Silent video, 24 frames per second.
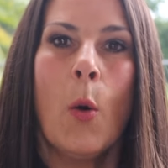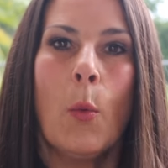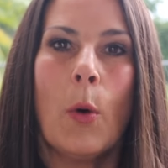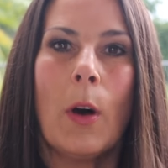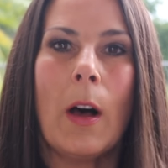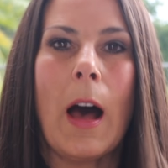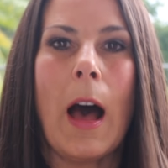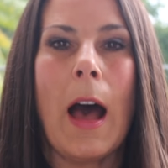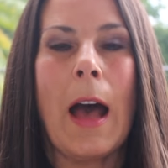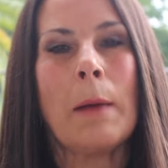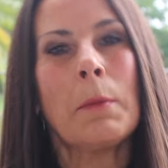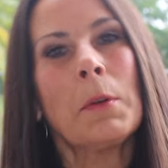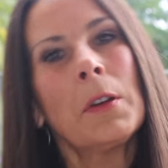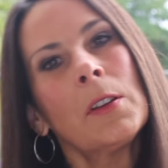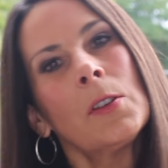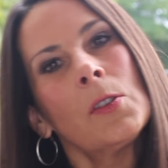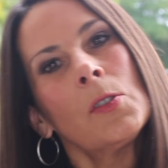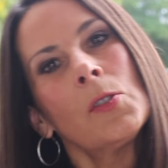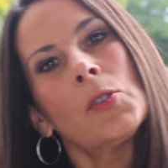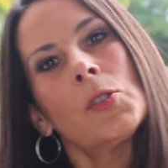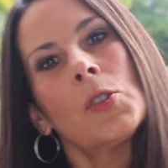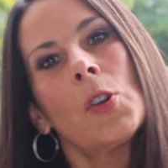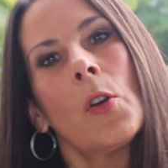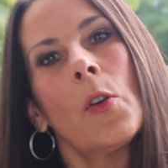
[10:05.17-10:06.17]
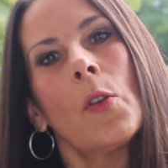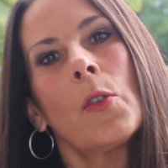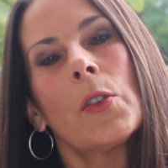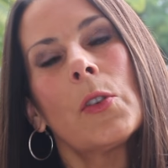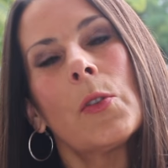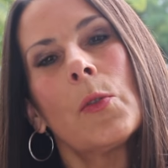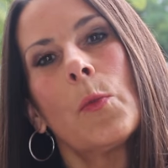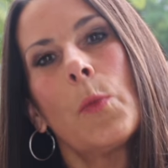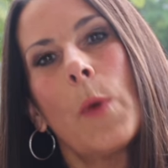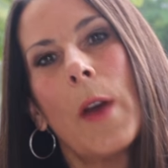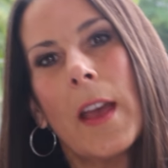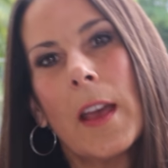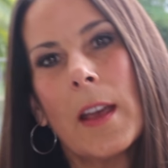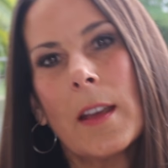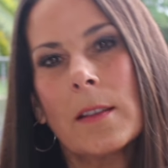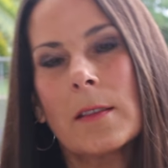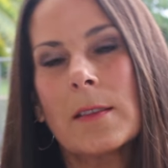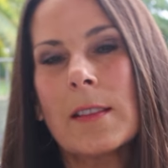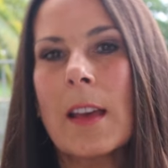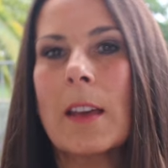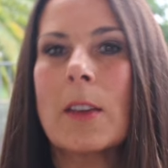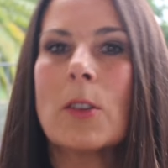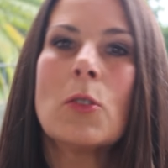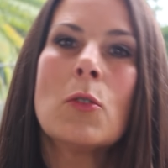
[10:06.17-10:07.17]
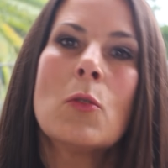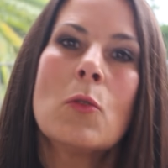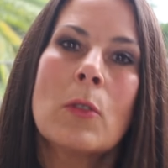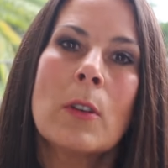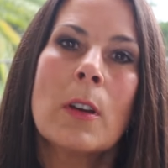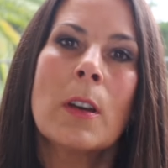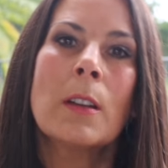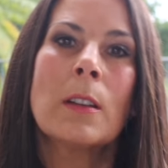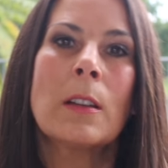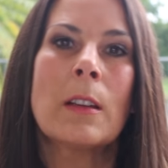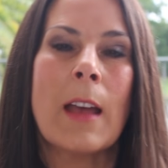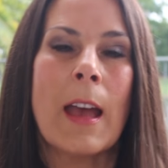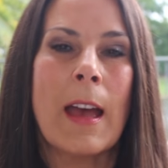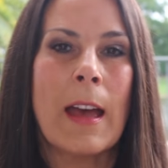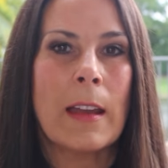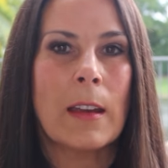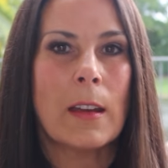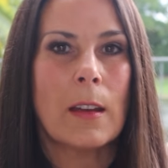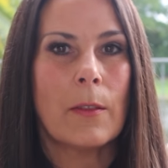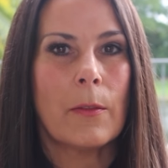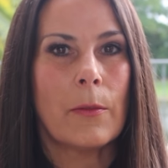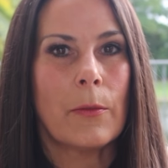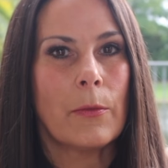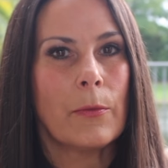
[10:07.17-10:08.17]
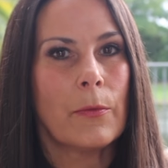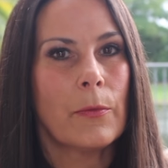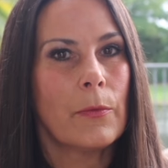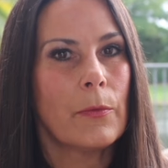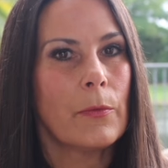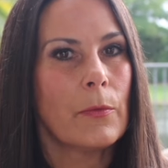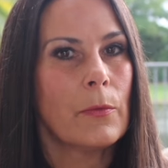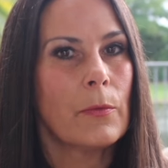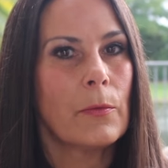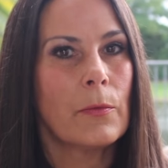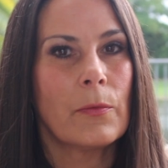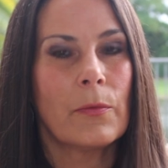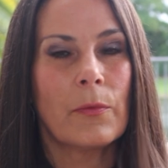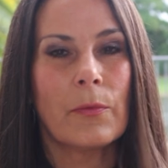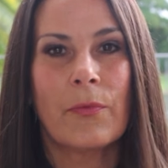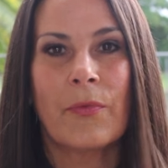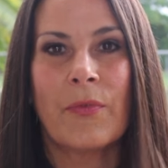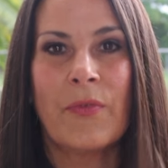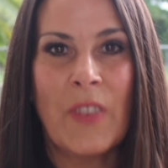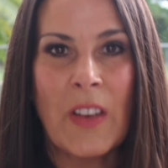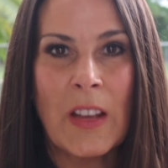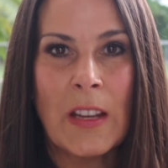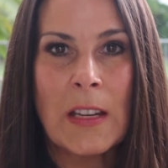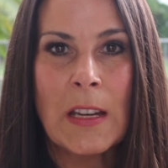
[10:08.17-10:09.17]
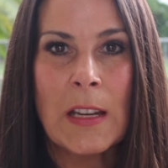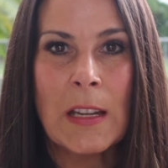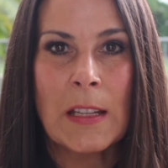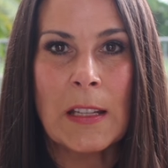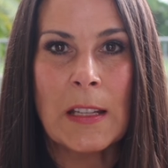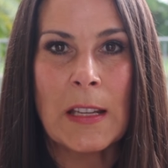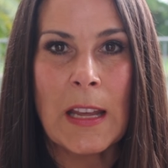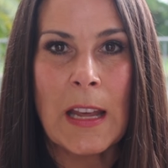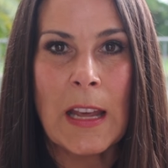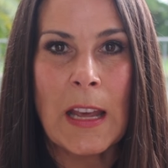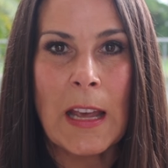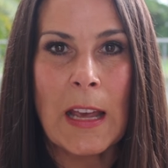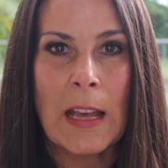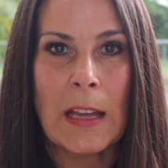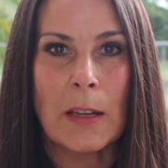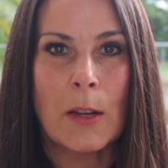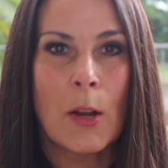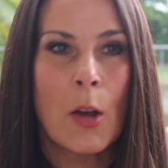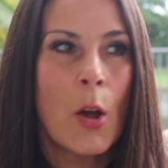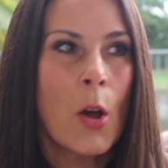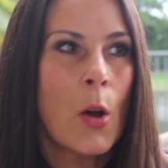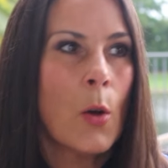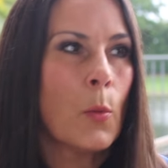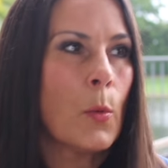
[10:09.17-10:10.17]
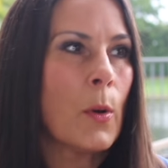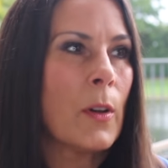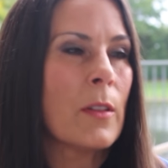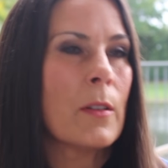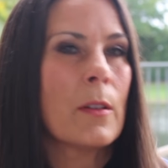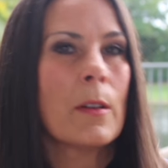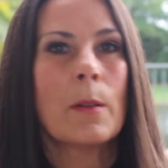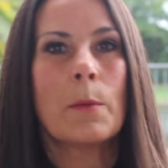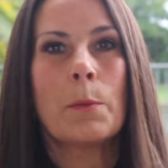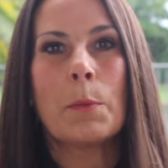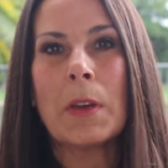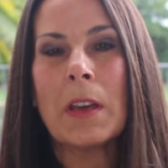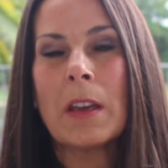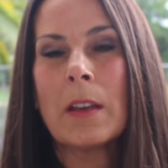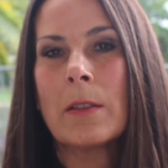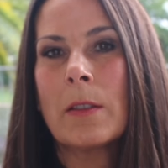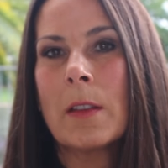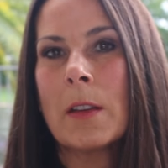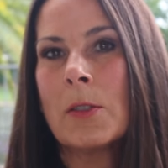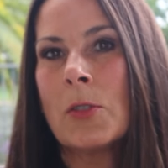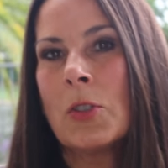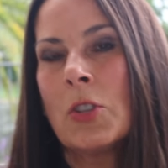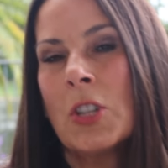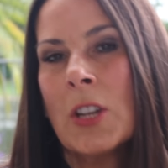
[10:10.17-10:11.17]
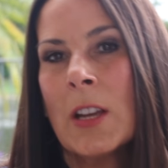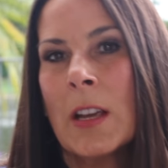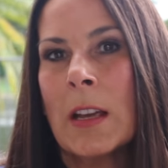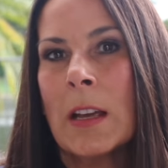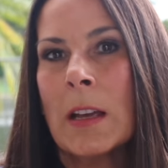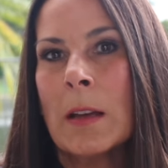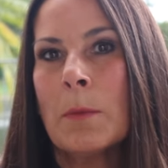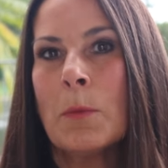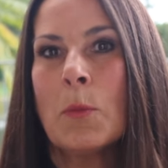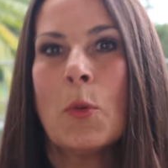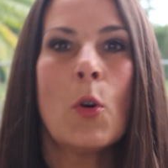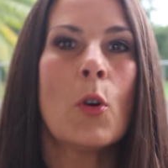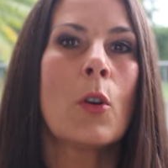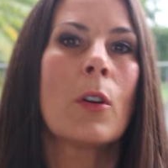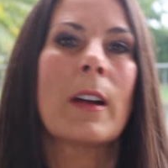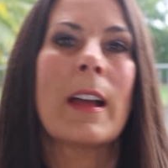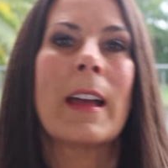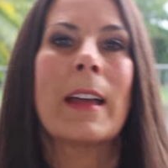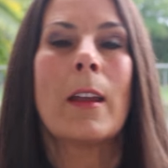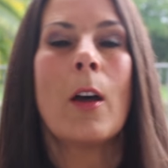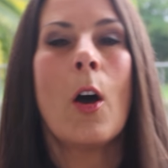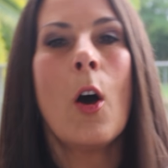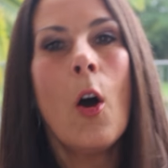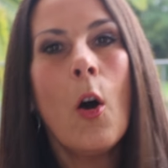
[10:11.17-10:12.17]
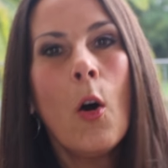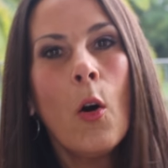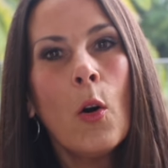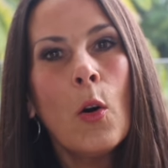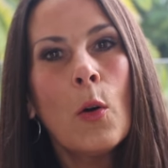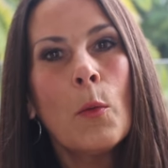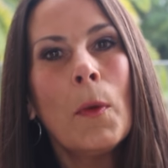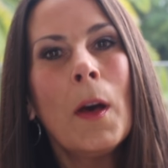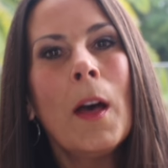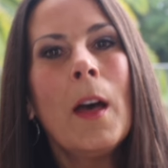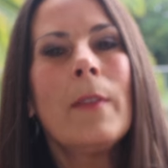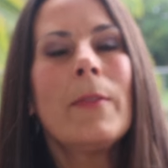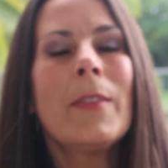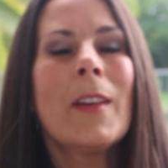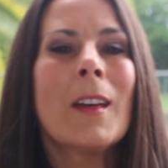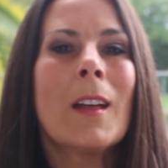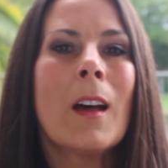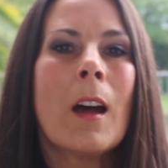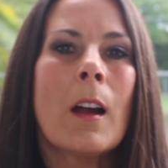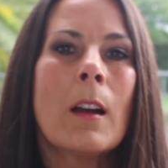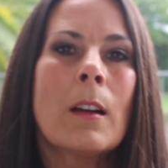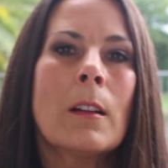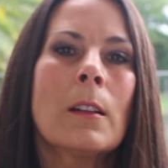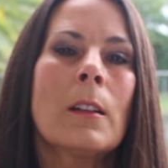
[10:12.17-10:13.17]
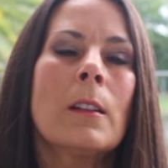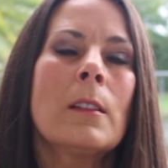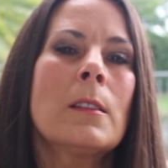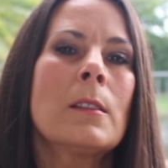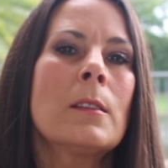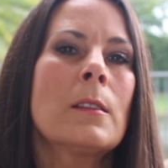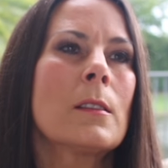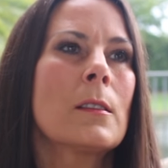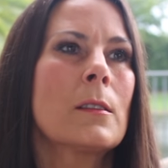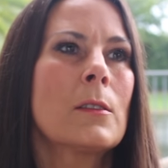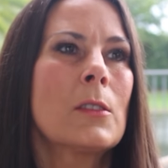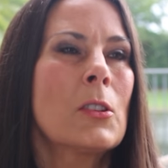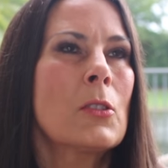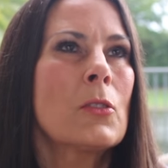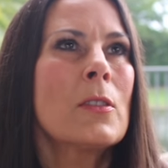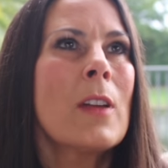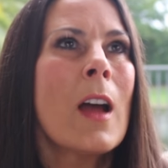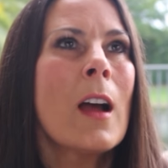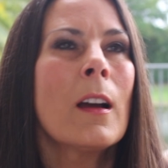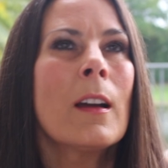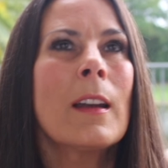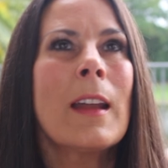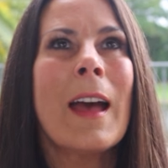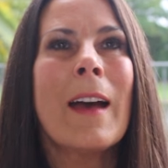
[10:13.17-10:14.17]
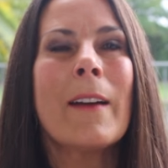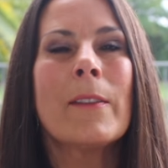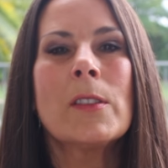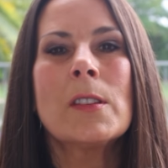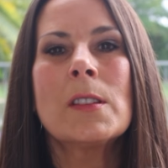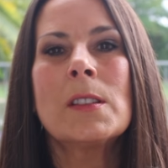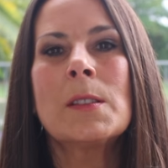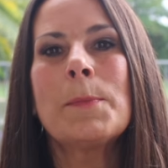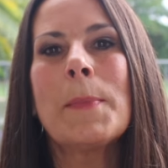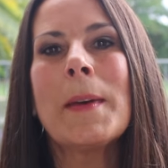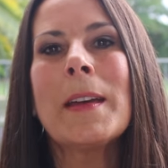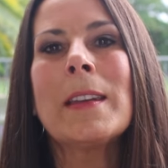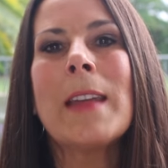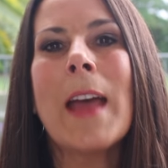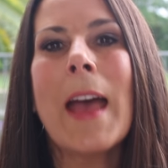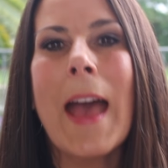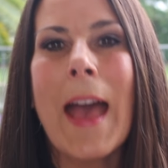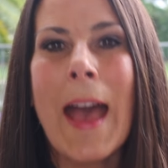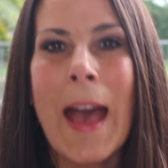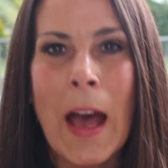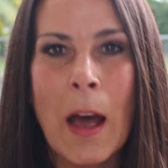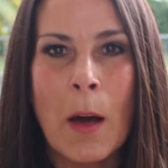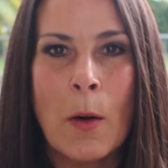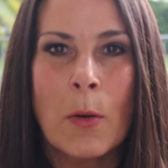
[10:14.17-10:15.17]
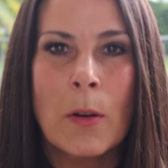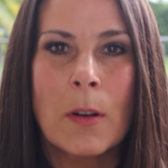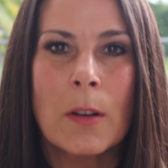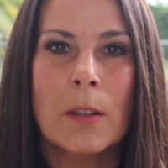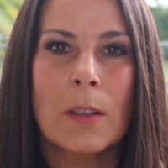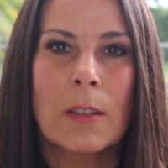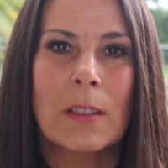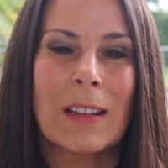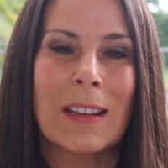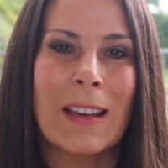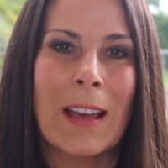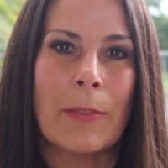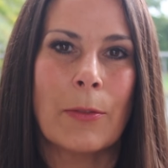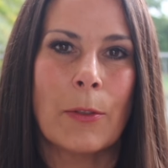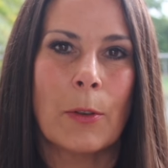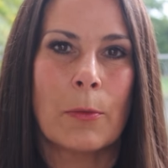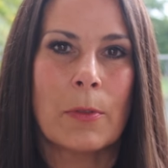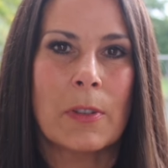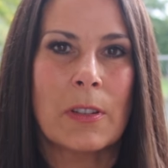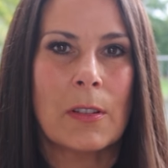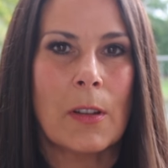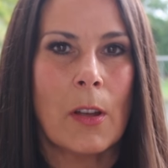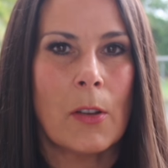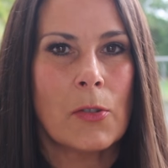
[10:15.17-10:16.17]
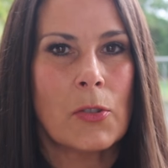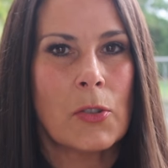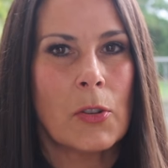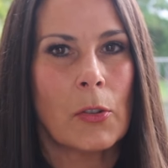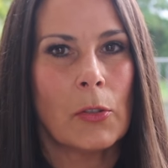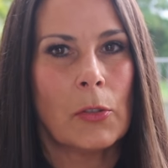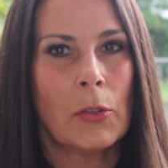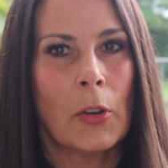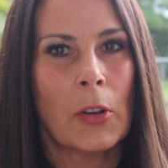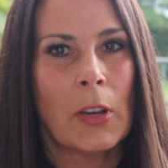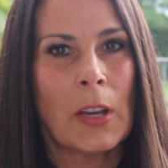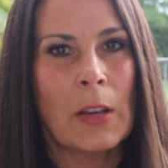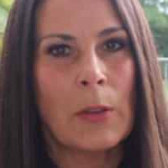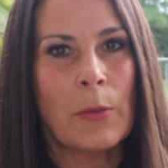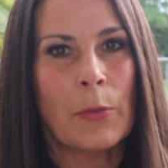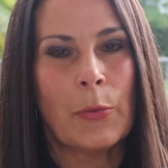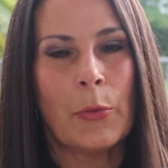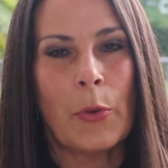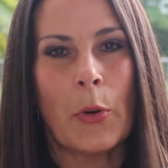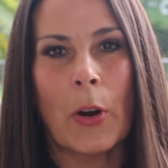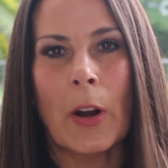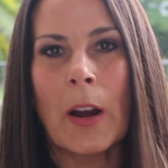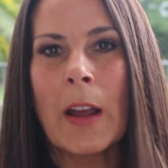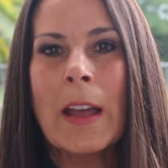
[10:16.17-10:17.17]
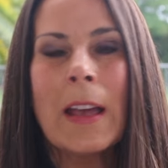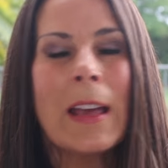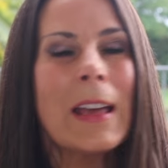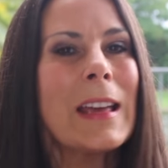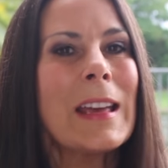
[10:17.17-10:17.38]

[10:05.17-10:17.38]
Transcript: Well, I'm going to show you ways that you can get fitness in, whether it be in the gym or at home, that aren't gonna, you're not gonna have to spend hours to get the results you're looking for.